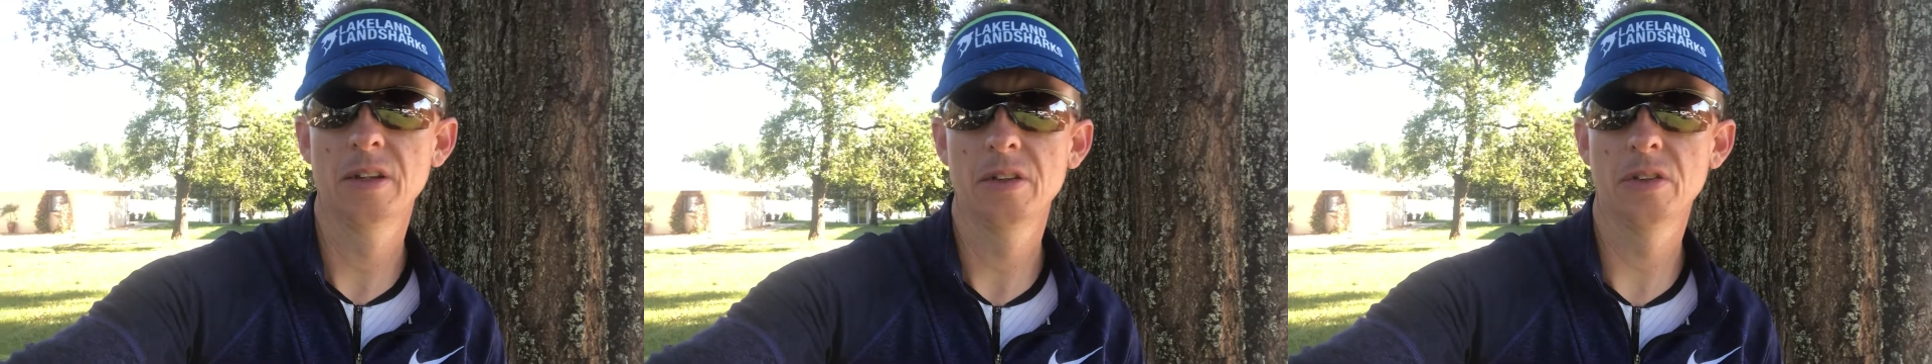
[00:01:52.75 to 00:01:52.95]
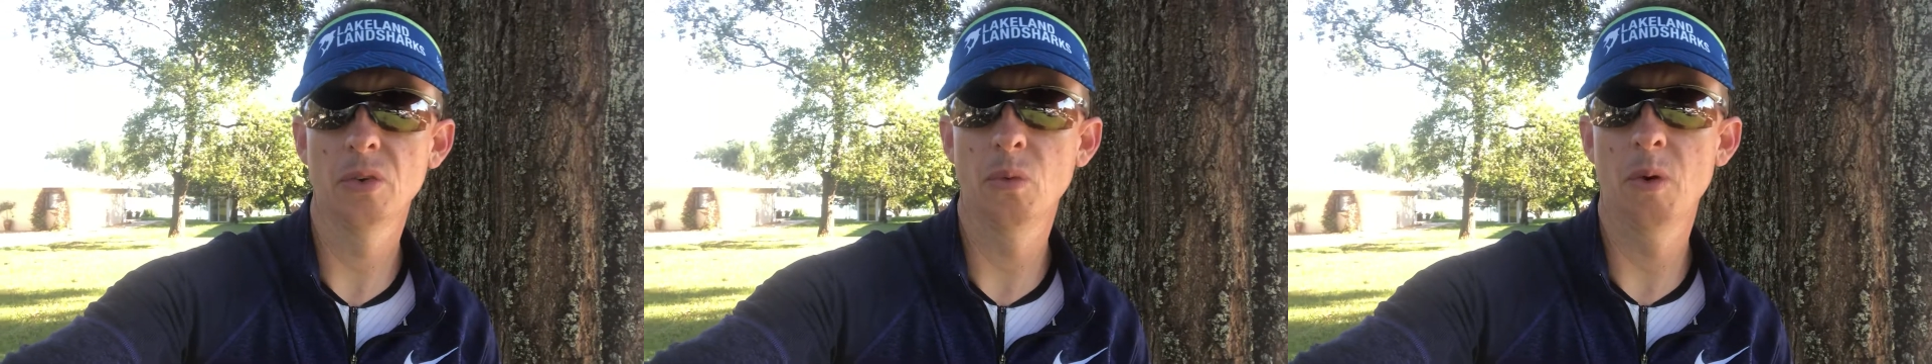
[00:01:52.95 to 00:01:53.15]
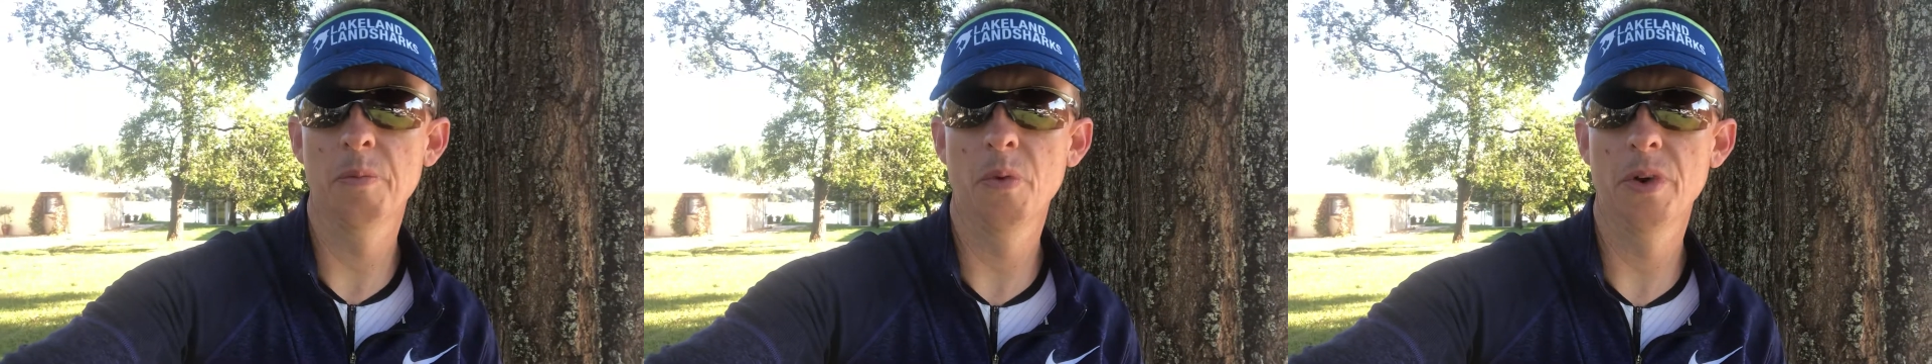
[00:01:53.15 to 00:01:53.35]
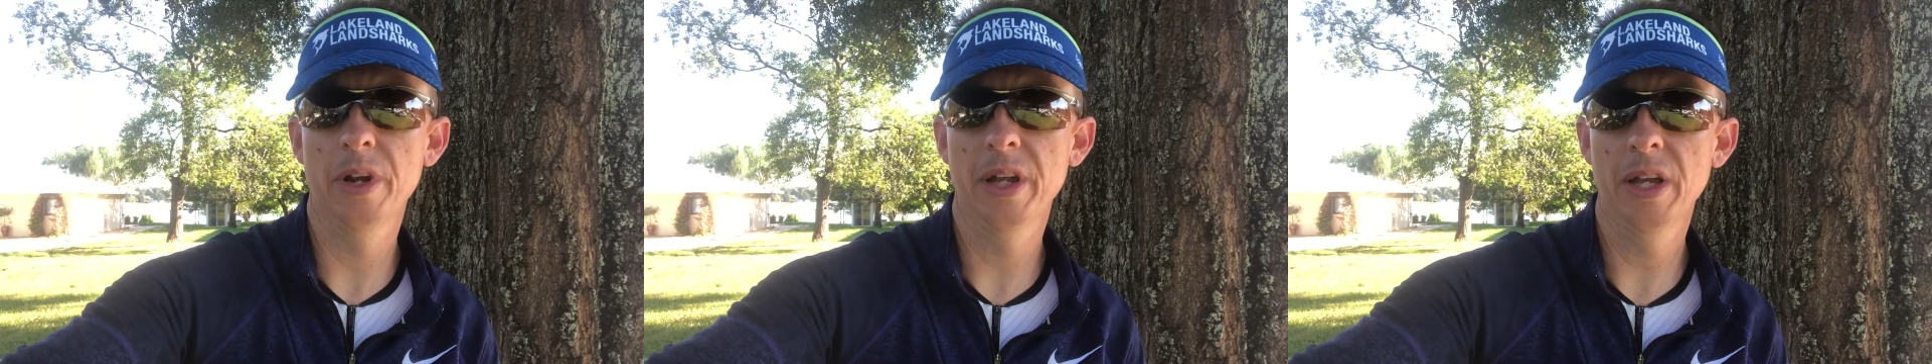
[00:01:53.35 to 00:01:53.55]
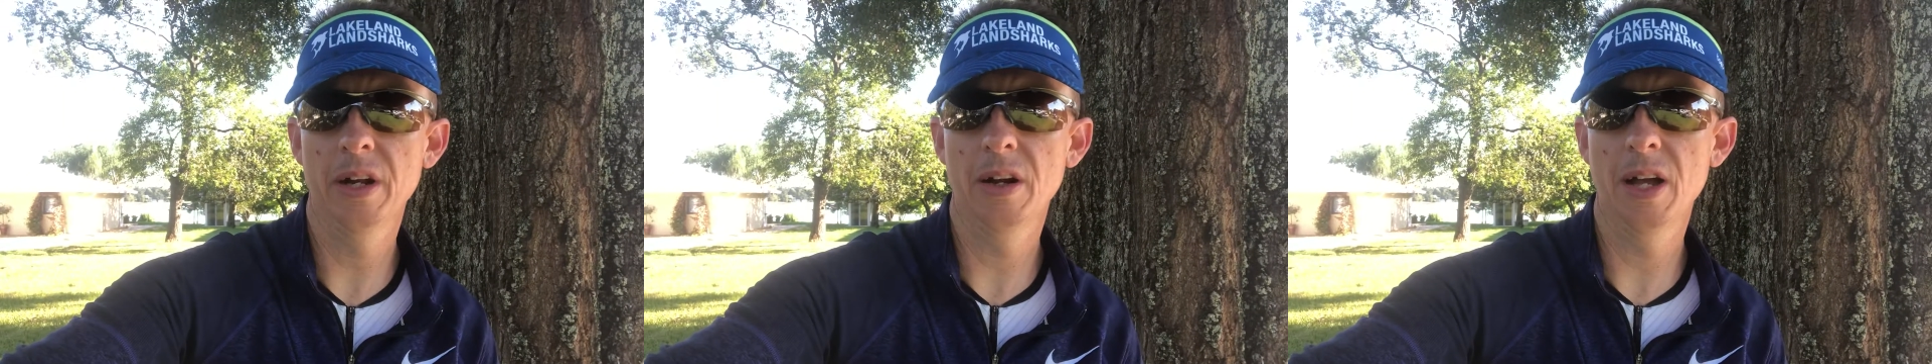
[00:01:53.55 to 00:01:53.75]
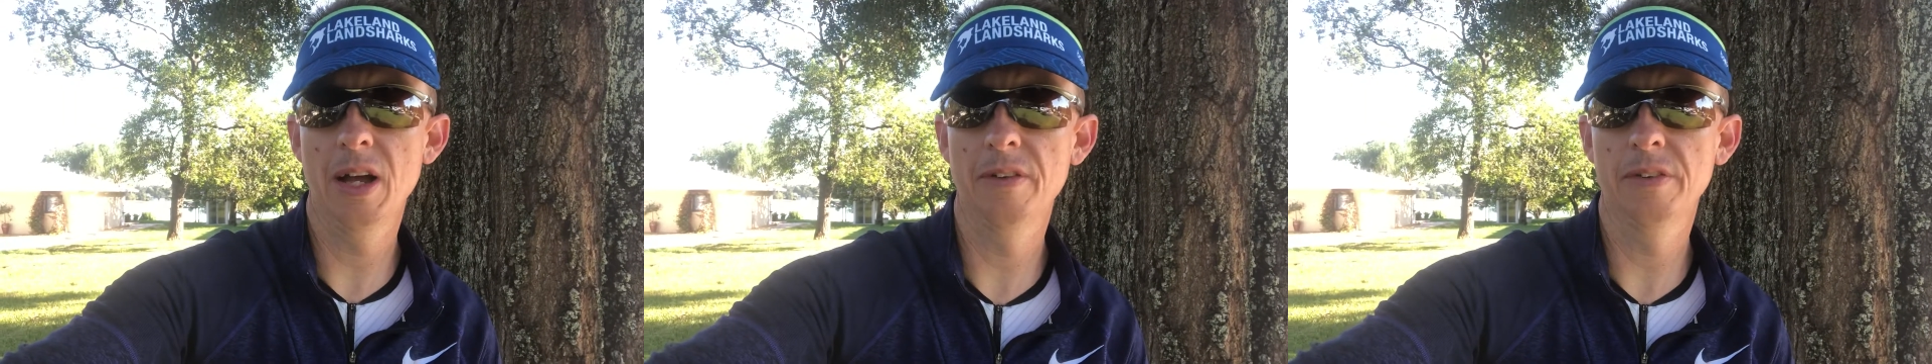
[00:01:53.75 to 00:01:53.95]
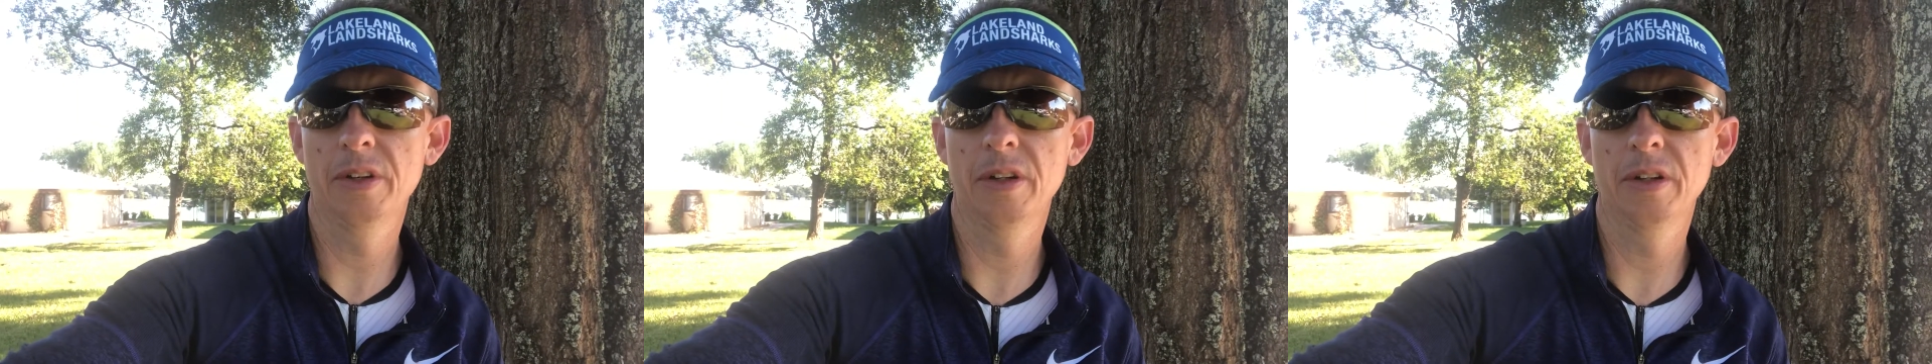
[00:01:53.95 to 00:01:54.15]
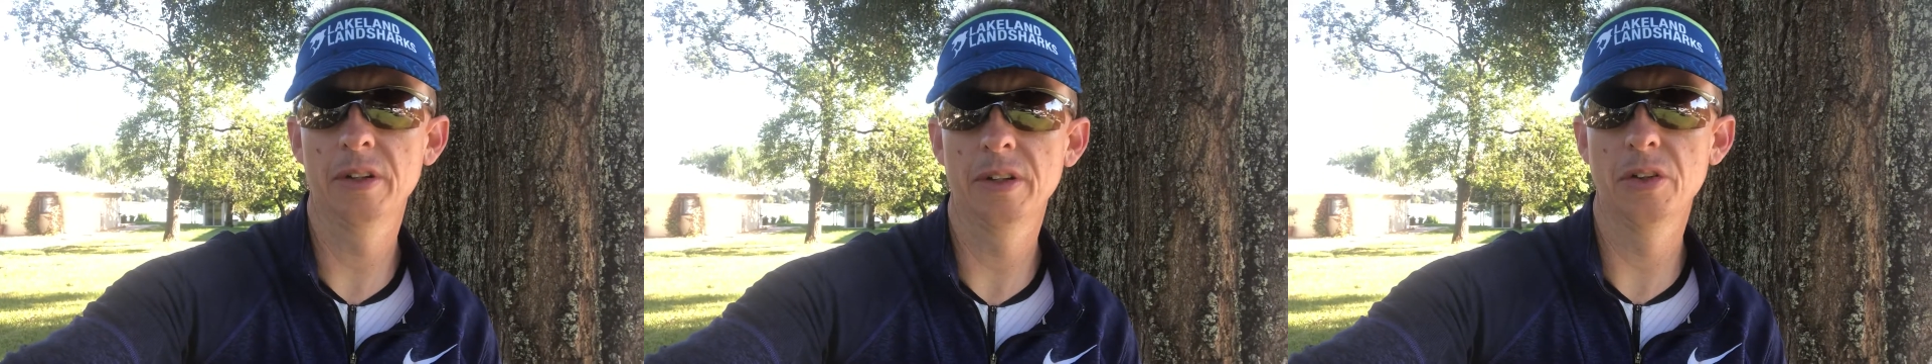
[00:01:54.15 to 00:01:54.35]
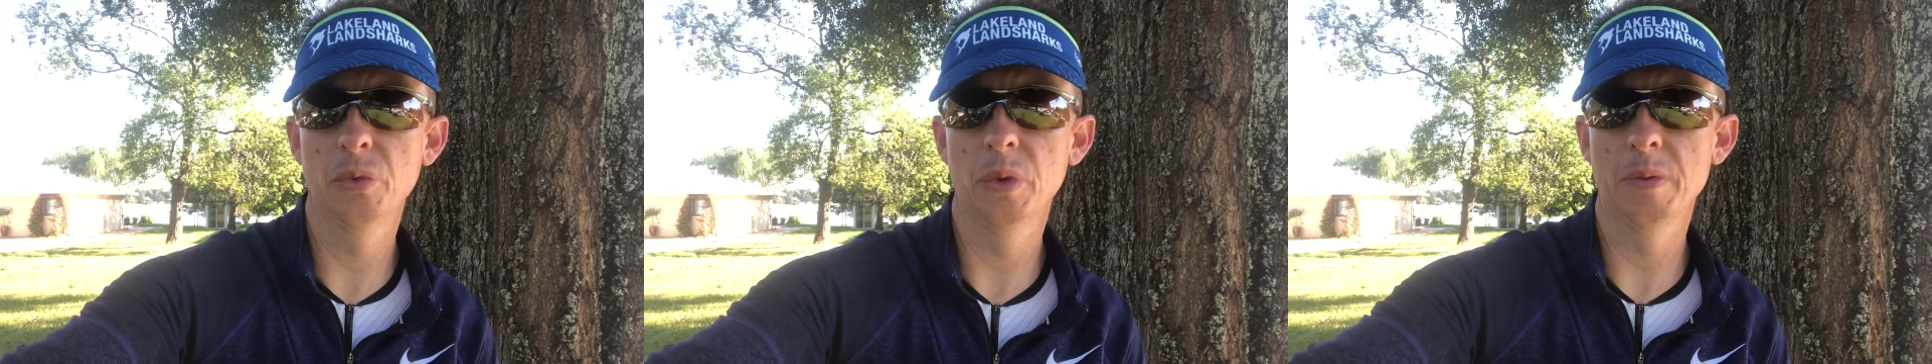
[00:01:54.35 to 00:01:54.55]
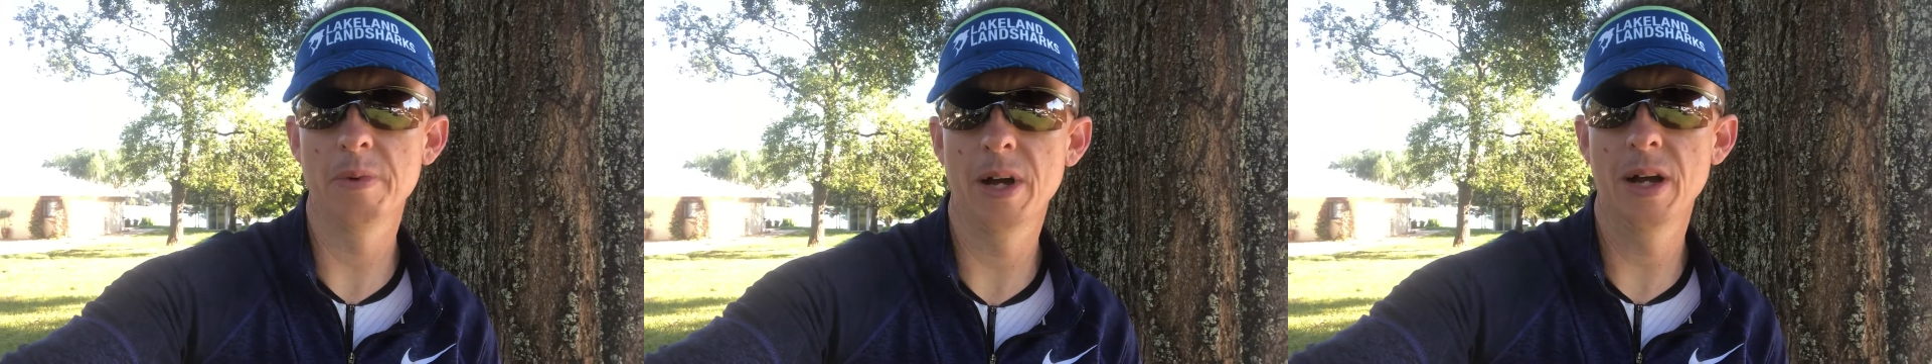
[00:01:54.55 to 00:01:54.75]
So one more day and I have uh, this
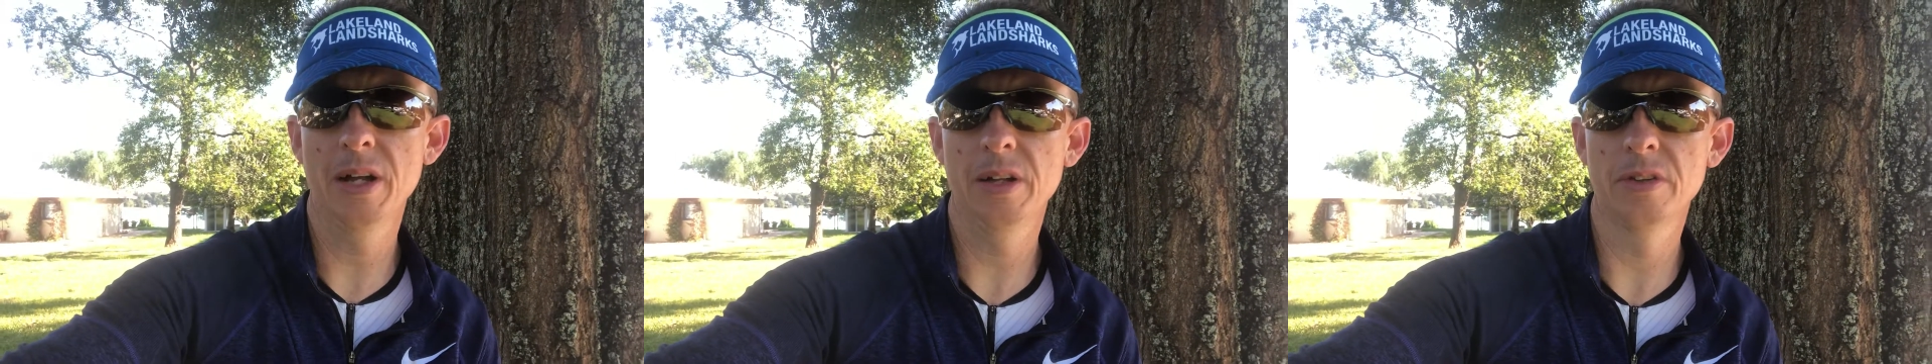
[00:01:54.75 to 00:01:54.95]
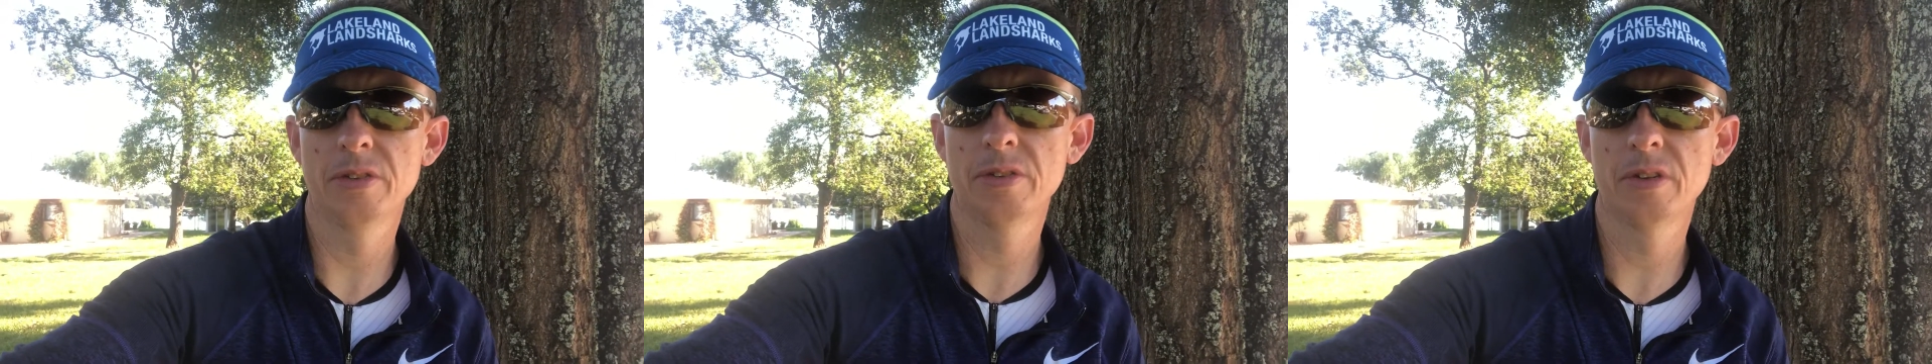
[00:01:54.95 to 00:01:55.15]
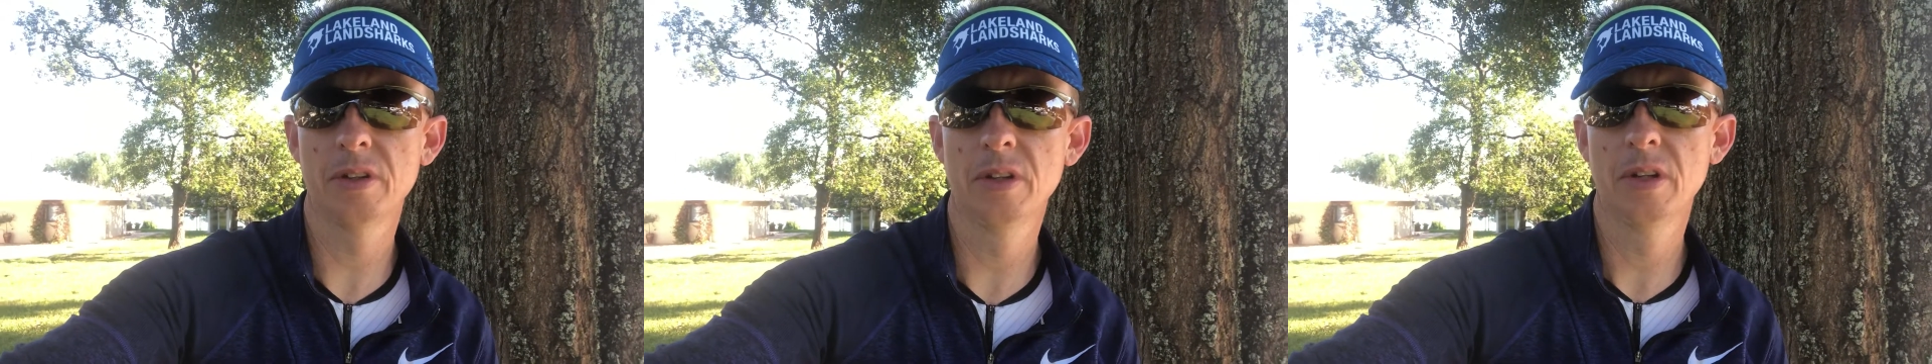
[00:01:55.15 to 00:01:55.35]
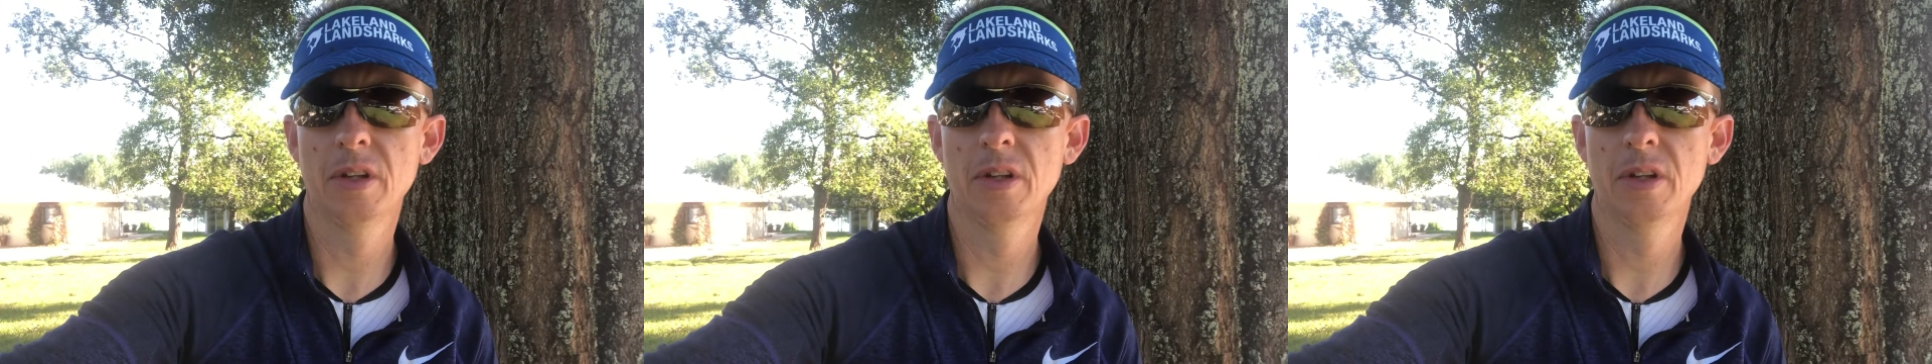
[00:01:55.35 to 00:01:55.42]
week behind us.